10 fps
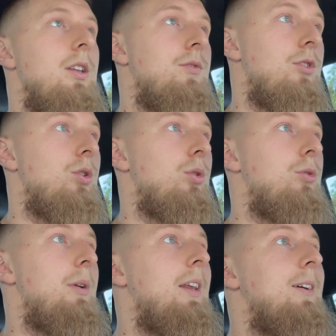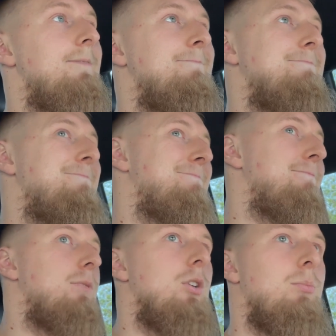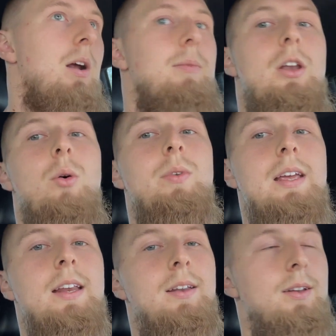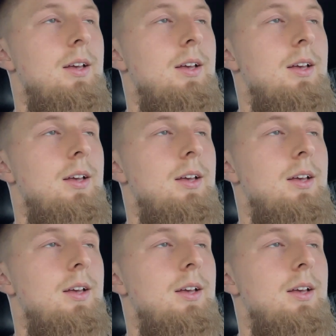it's for social media, you probably don't need it.